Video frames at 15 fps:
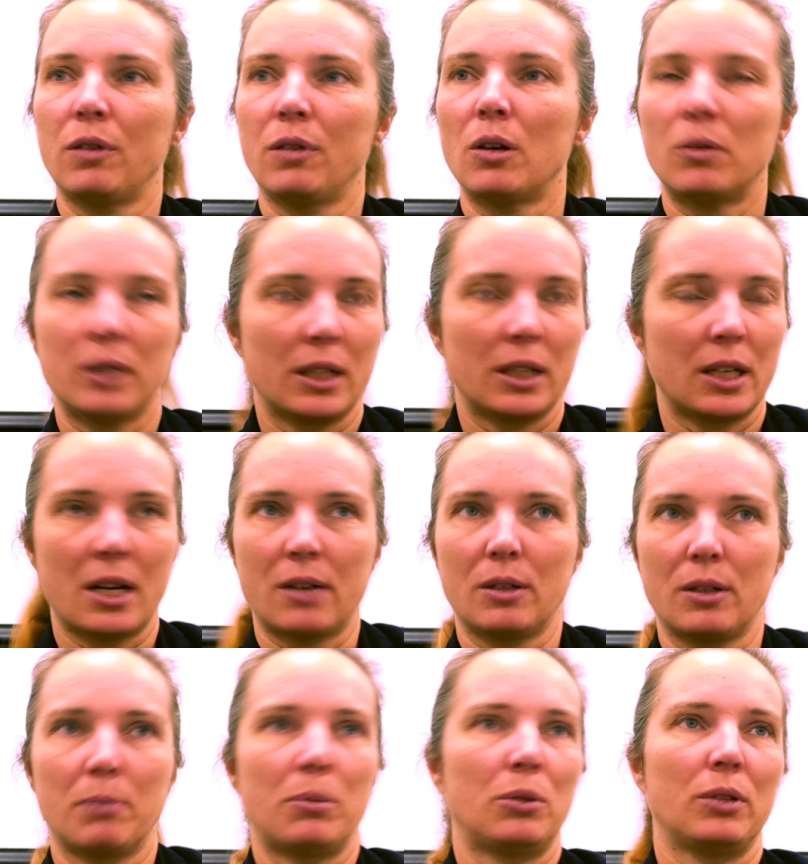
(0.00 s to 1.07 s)
flowing and how
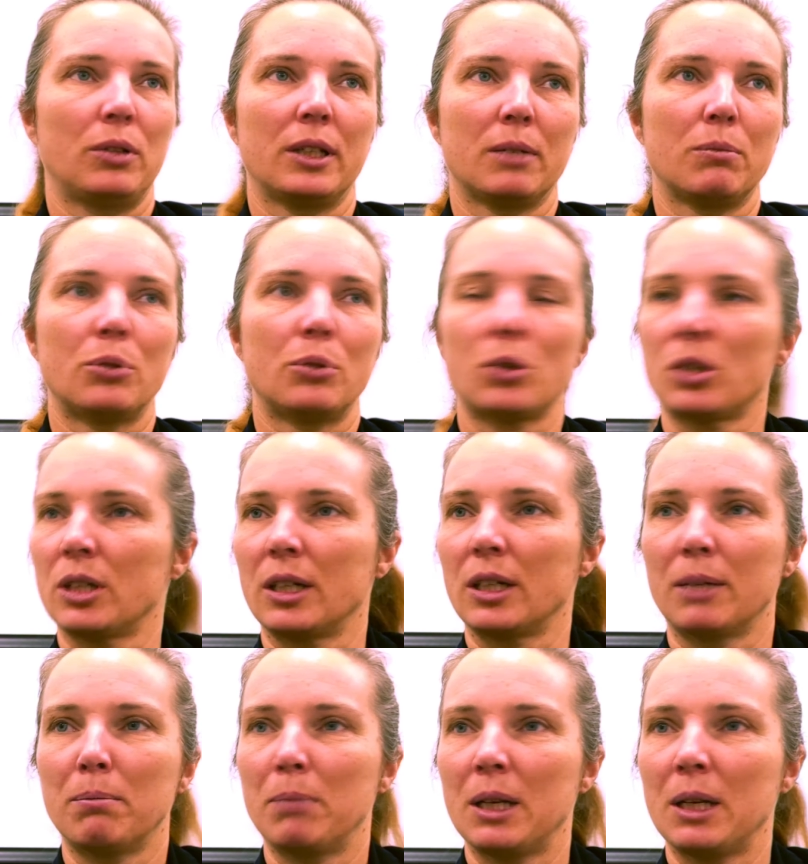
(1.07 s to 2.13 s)
they're pulling and pushing
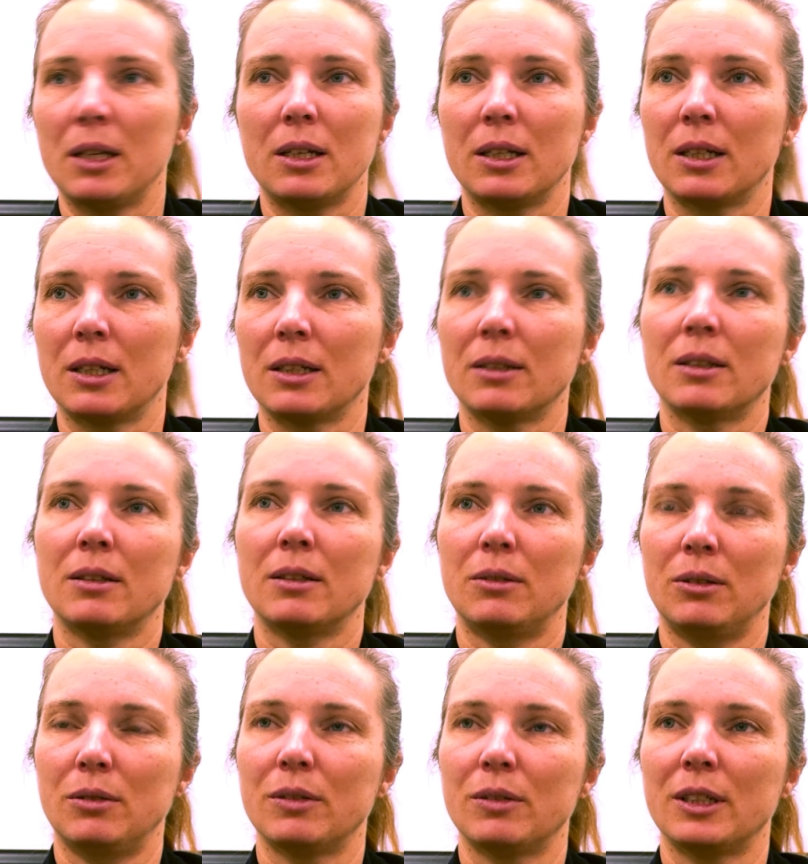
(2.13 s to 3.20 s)
and bending and
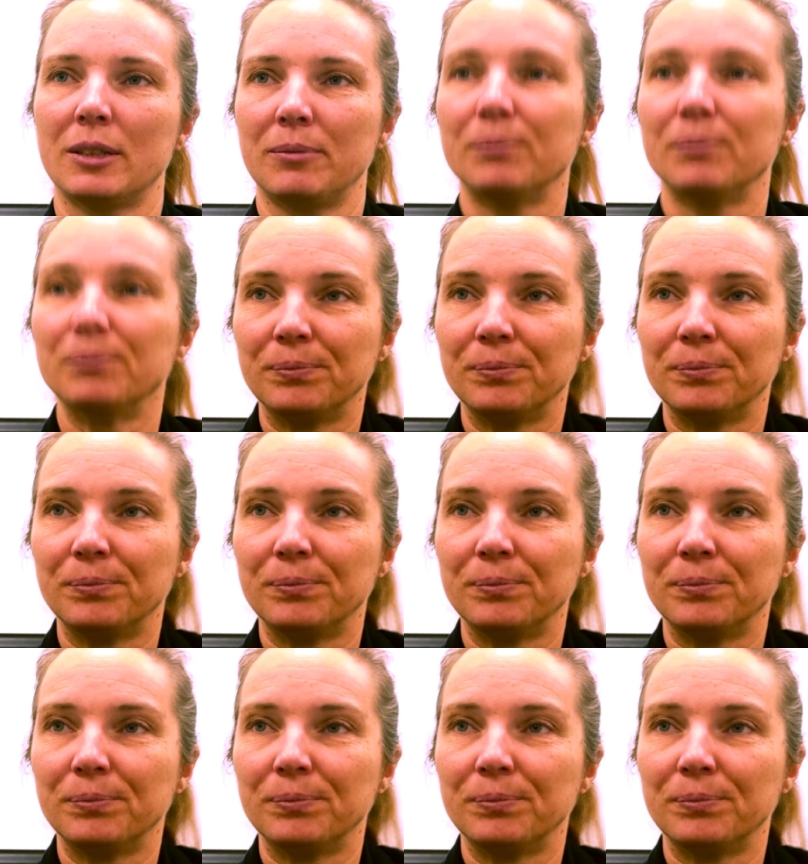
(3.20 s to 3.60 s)
all of that.